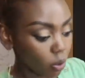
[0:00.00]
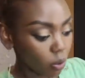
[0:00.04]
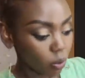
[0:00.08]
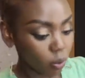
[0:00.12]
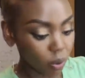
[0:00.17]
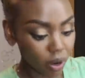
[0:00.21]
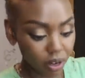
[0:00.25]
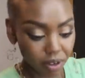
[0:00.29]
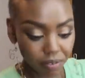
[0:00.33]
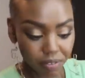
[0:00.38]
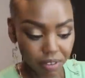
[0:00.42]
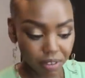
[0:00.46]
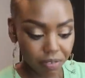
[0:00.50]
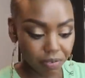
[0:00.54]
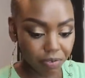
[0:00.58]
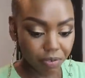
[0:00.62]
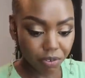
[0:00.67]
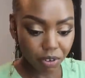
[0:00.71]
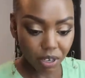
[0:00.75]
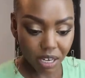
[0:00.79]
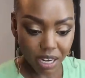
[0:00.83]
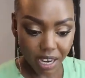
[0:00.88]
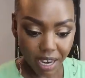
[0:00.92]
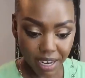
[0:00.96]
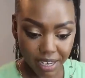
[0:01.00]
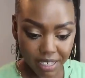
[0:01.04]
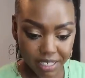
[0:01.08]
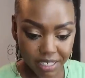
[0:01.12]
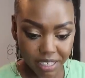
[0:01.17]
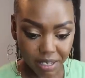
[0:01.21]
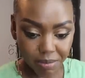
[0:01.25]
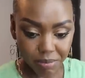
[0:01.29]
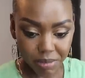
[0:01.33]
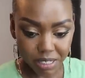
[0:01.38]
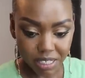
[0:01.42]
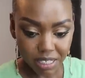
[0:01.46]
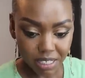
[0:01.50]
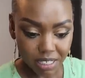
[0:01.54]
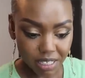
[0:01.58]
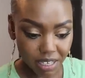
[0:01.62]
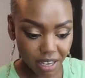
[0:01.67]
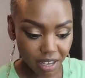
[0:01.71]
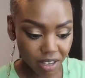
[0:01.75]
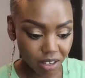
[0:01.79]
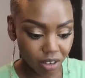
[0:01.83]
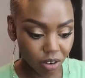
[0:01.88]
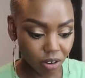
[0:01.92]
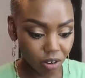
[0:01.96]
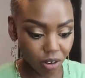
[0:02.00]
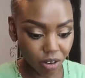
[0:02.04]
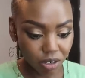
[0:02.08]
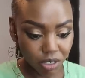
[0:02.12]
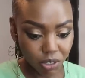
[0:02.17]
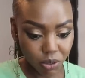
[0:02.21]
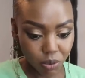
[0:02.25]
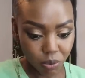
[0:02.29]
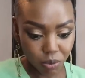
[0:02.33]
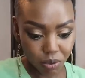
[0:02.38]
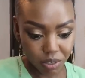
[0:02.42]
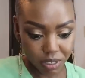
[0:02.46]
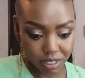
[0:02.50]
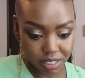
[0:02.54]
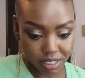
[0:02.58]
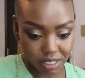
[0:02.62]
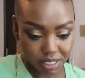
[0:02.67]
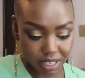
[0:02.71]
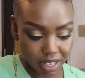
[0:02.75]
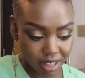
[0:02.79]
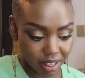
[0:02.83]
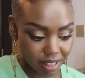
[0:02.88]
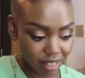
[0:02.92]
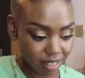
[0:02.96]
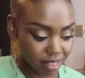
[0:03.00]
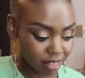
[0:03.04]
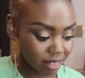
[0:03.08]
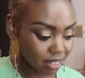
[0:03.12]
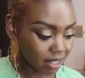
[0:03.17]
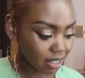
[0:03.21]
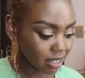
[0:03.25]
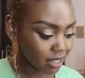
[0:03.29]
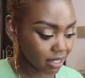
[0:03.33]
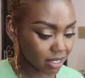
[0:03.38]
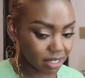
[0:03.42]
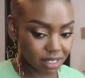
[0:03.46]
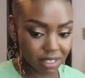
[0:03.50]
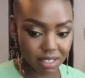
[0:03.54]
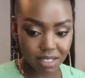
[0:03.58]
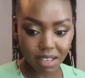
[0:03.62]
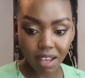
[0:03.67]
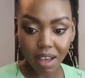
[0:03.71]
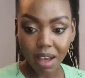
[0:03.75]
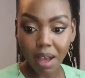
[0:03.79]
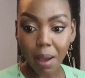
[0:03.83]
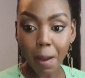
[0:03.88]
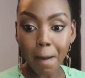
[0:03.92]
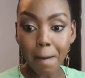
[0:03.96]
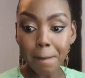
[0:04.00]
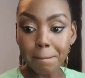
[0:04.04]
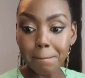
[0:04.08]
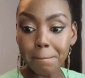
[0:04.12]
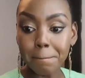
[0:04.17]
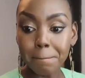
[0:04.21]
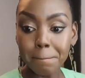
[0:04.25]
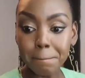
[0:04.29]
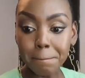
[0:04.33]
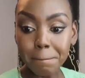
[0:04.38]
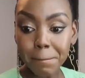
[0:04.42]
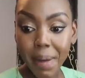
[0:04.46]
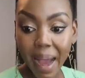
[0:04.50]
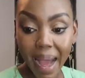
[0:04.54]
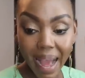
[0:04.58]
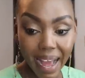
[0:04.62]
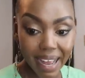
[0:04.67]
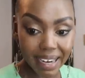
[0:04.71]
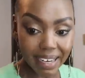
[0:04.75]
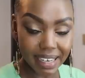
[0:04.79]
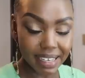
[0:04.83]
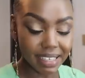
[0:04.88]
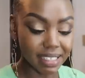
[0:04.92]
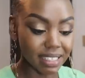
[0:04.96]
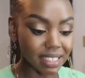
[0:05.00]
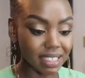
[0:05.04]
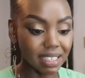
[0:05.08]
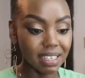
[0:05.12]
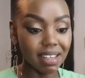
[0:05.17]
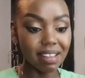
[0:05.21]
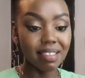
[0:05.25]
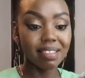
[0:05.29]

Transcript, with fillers: one of the free items that I got was this palette.